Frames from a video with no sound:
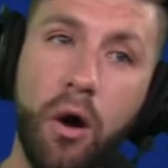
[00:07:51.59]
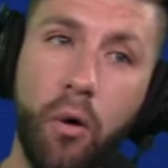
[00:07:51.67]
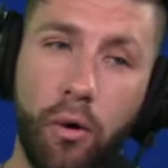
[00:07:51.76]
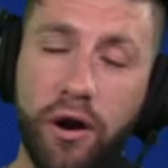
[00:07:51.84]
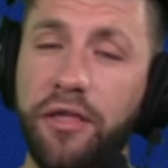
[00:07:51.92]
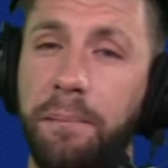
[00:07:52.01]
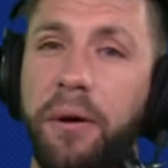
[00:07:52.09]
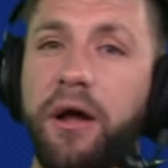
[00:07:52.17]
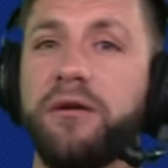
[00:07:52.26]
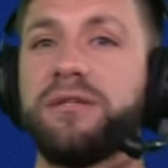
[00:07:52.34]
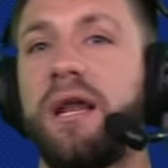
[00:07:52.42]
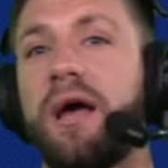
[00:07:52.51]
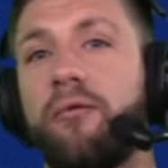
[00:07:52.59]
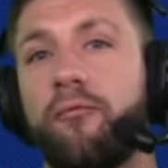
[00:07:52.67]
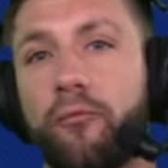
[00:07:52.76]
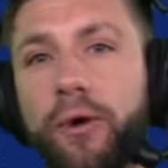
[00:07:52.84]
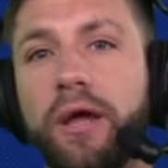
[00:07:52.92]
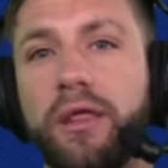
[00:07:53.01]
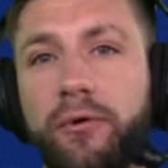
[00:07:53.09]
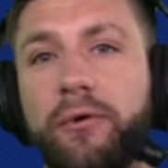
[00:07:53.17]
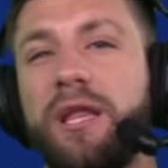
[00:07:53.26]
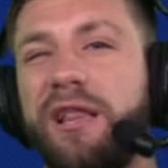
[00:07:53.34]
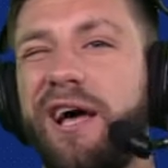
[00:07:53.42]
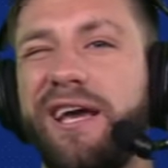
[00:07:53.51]
One of the players that I really,
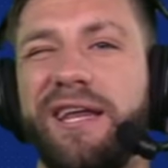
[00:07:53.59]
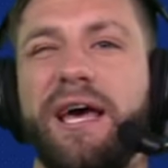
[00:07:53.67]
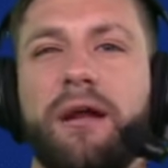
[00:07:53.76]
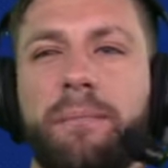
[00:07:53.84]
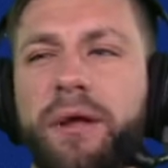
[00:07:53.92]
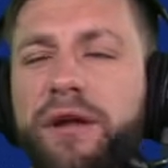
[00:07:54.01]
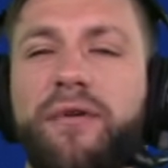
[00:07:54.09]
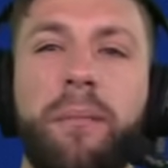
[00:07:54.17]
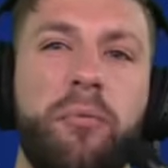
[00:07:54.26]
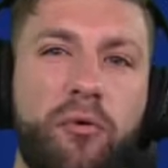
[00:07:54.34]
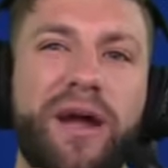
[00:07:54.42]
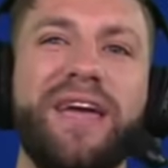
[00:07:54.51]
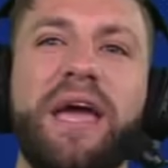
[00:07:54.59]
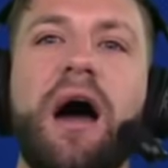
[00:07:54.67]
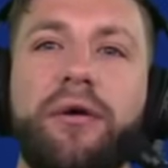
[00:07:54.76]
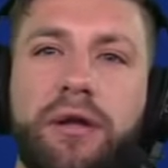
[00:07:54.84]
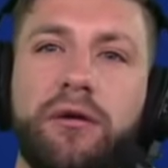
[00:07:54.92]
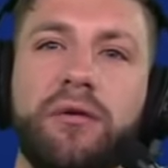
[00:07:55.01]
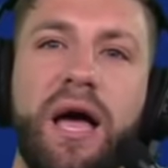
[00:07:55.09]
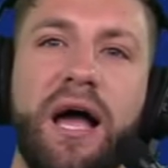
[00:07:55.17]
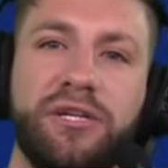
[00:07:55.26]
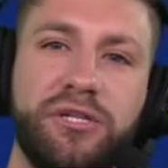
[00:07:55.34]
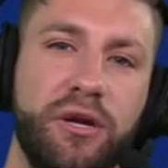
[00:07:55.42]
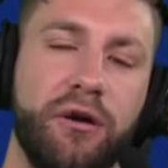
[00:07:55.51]
really like and had a bit of a breakout year
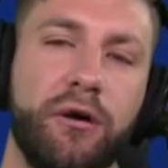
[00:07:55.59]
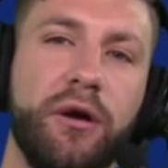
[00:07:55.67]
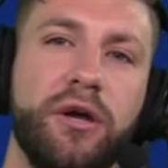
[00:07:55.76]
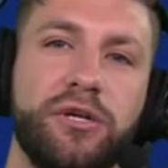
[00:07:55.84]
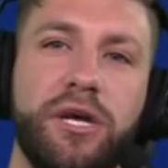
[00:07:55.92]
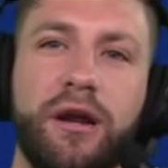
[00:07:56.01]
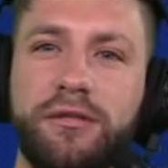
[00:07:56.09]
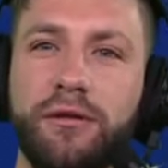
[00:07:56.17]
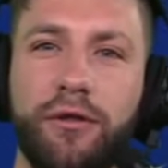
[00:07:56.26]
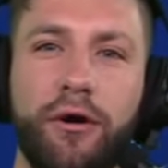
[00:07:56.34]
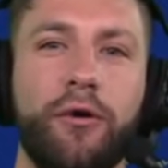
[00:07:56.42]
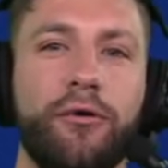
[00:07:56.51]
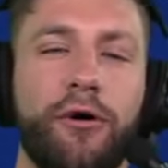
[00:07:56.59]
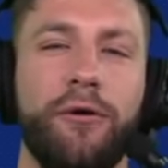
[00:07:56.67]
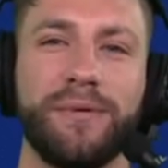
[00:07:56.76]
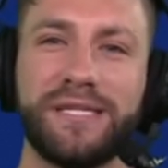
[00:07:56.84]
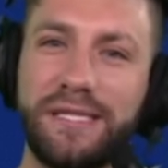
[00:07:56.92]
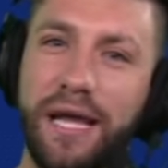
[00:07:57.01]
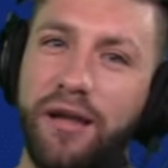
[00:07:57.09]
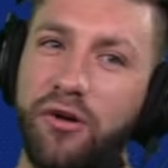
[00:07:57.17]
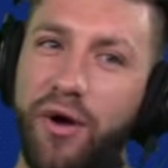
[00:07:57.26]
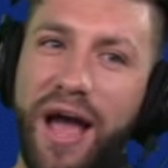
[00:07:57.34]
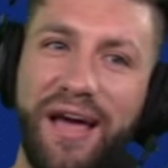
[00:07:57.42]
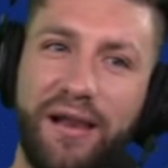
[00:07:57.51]
last year, shout out to the Oklahoma State
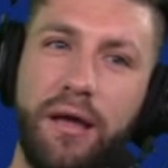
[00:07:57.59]
grad,